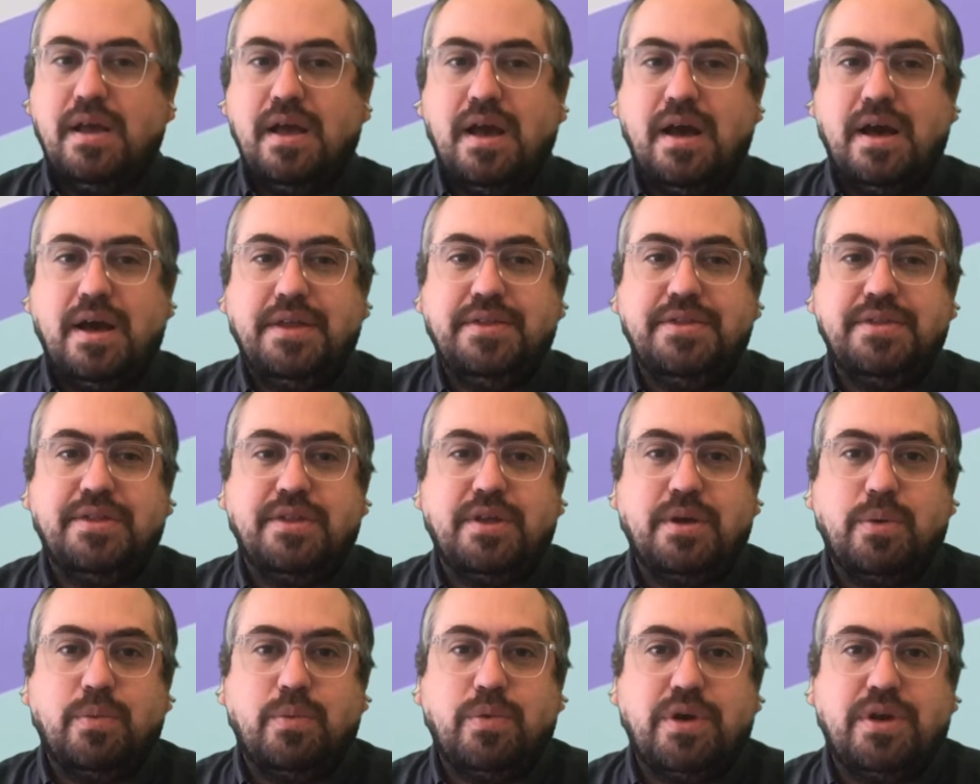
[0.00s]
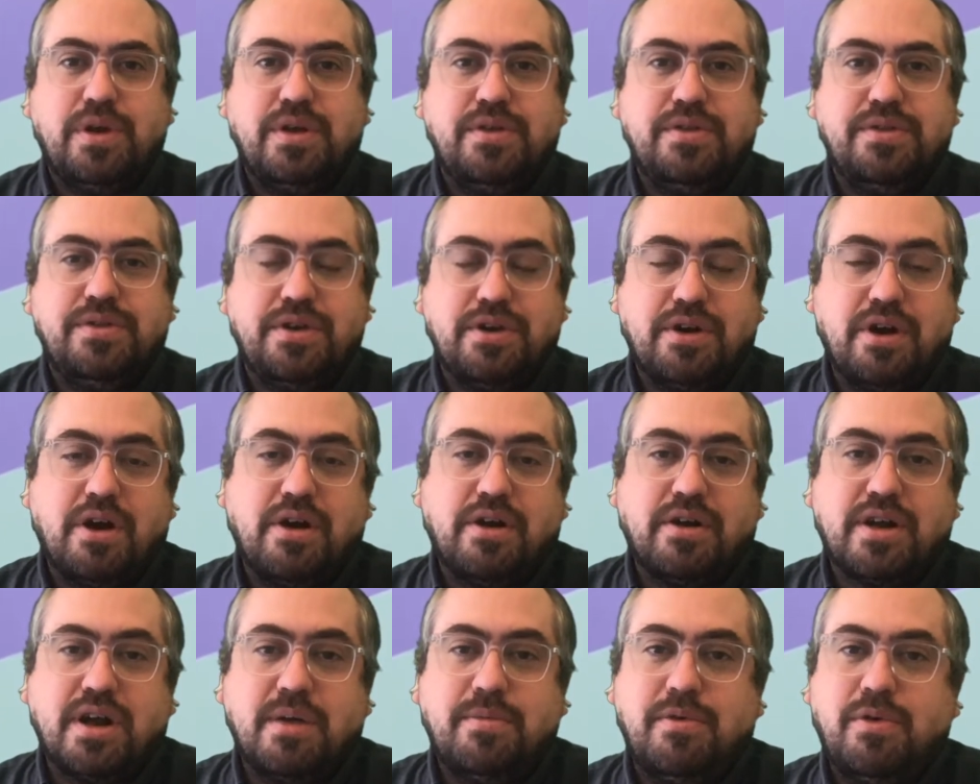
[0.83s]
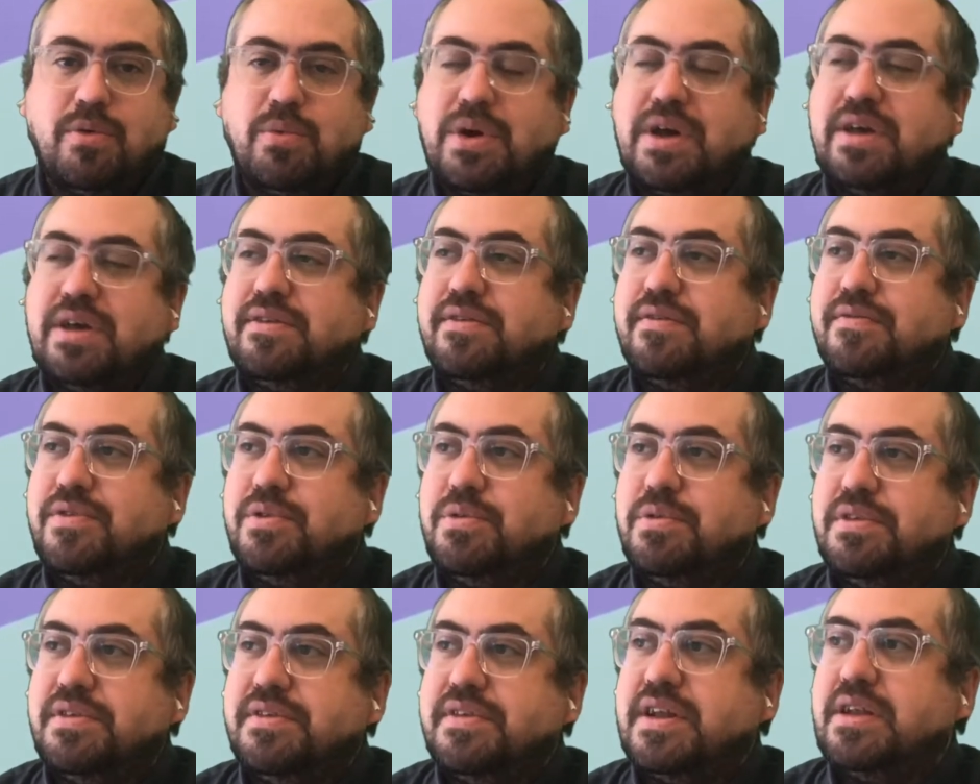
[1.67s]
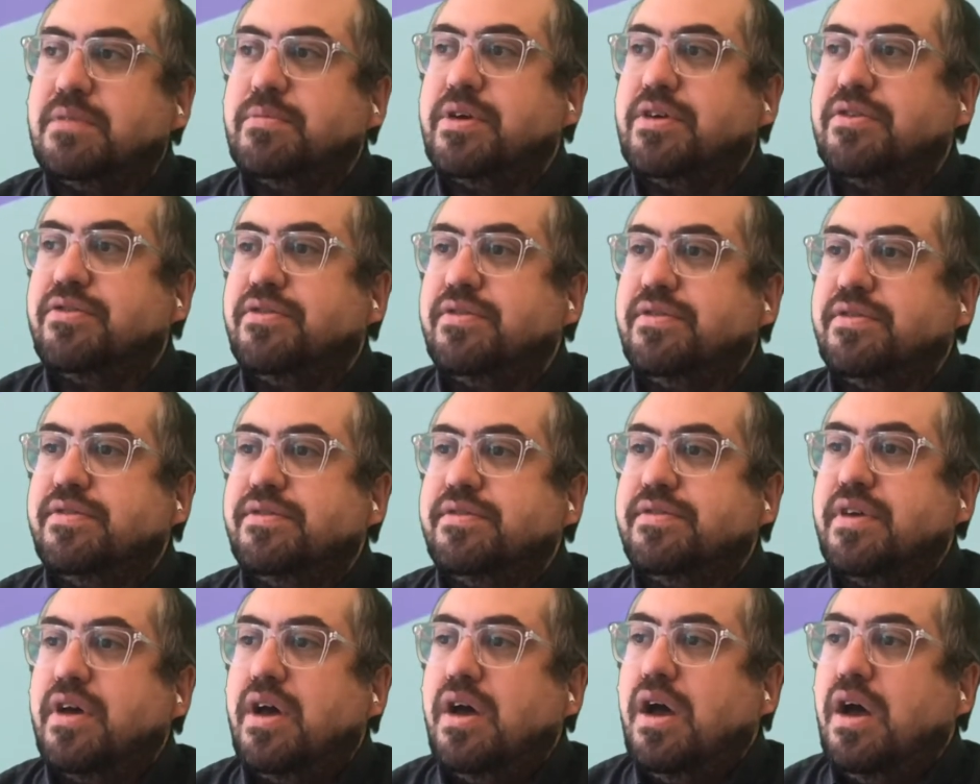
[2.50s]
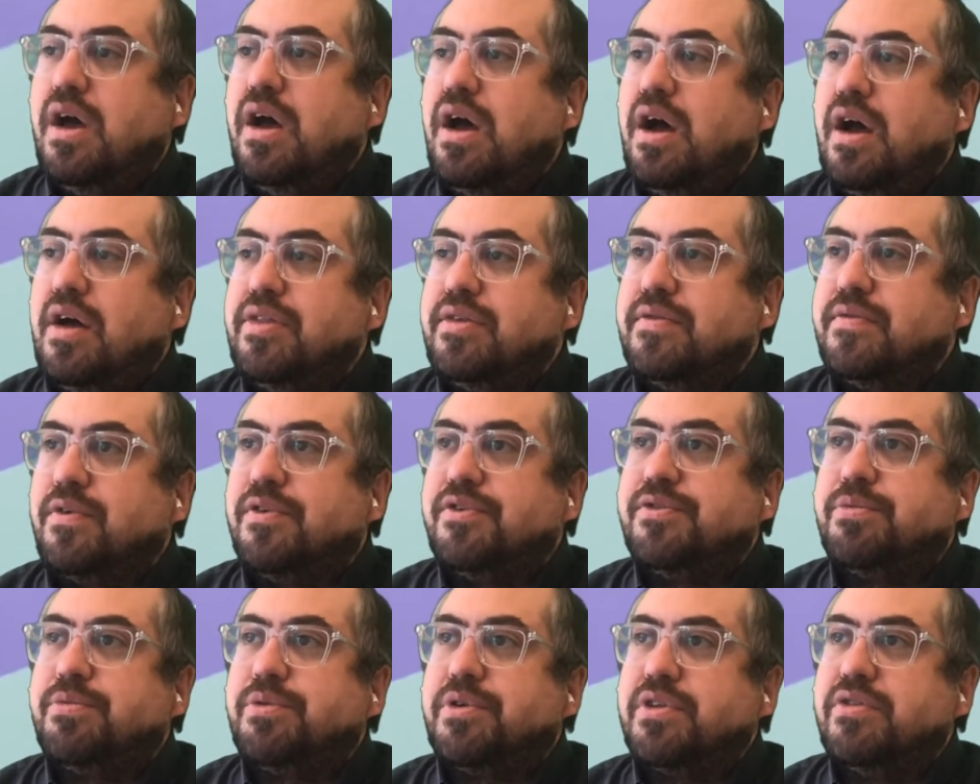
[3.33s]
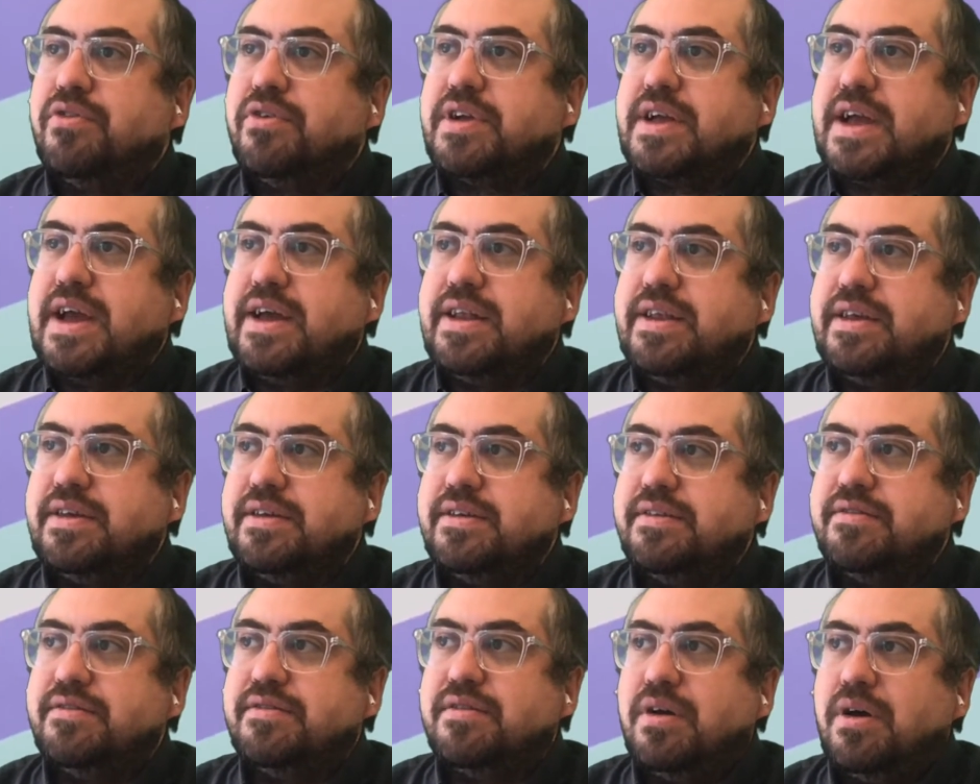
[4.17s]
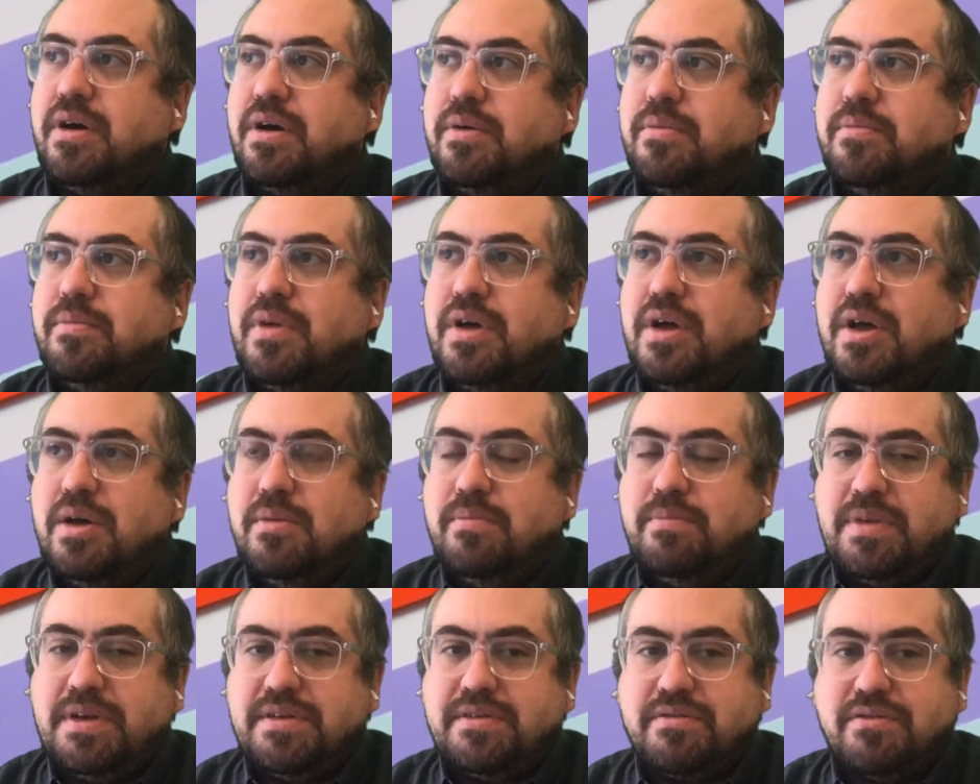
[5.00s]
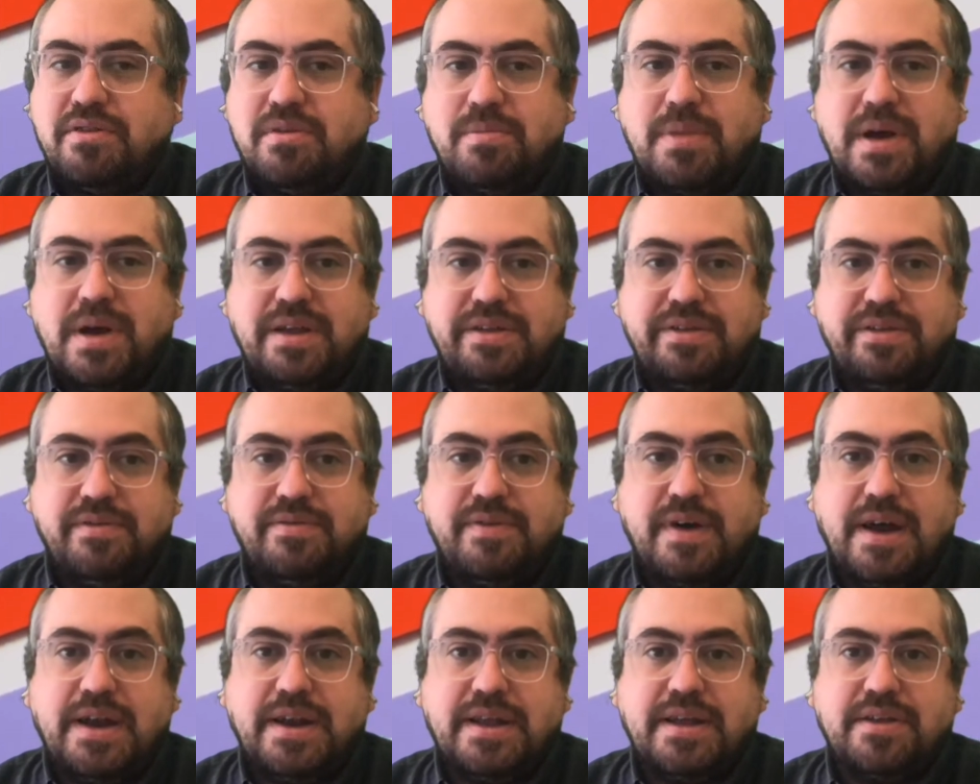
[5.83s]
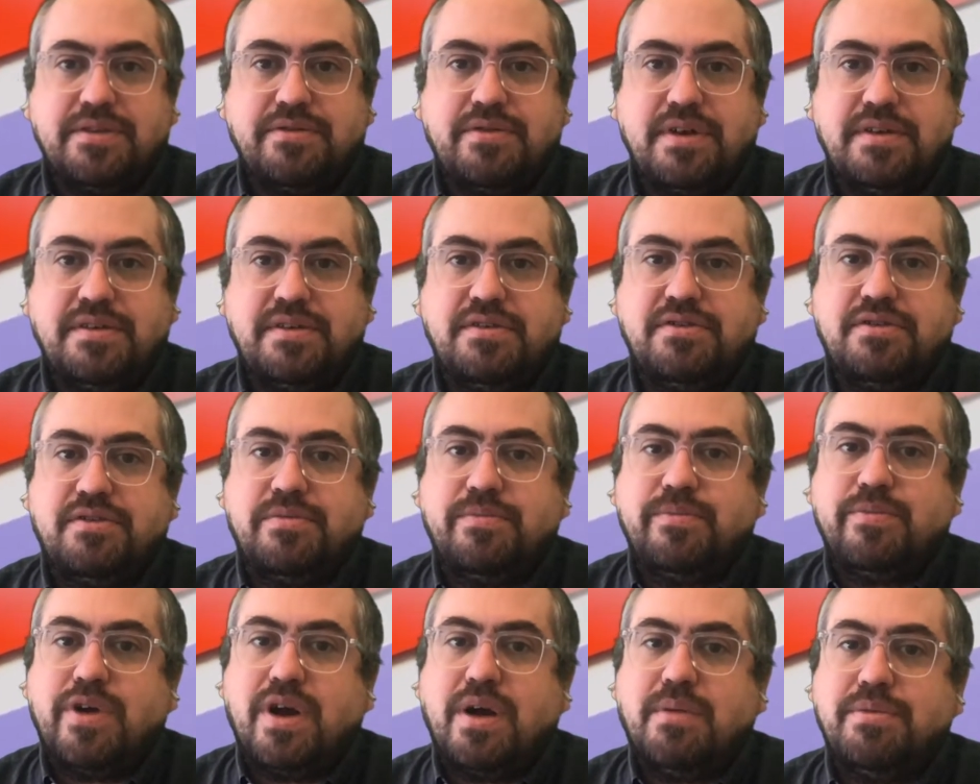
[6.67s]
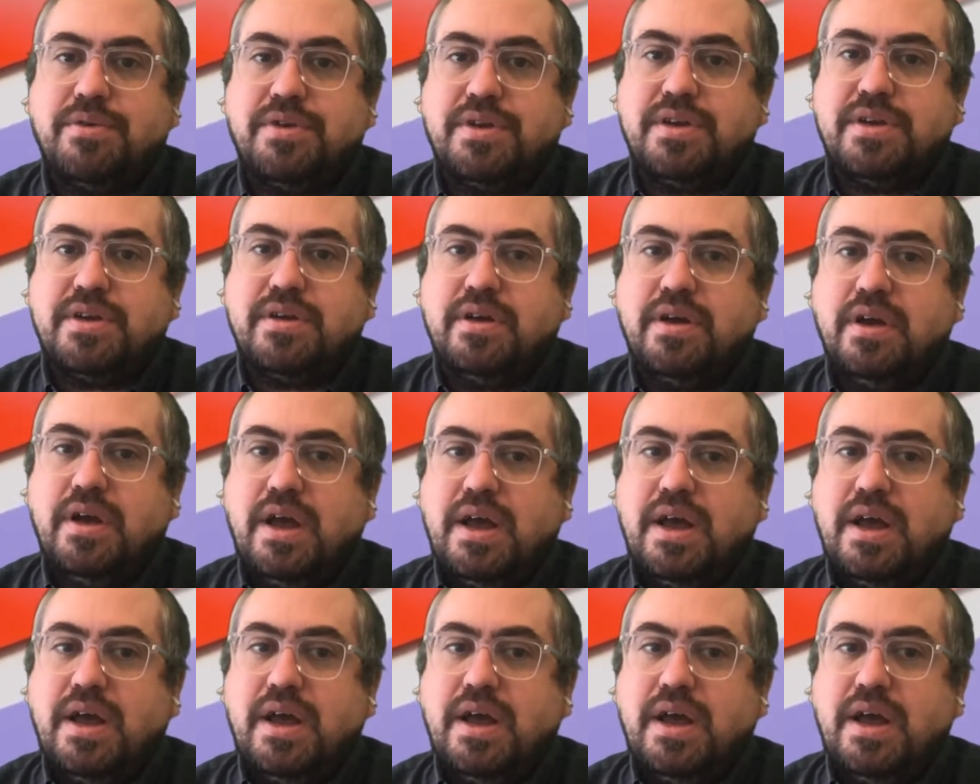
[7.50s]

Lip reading: And there are a couple of ways of doing these animations. The first we're going to look at is basically by defining a transition property.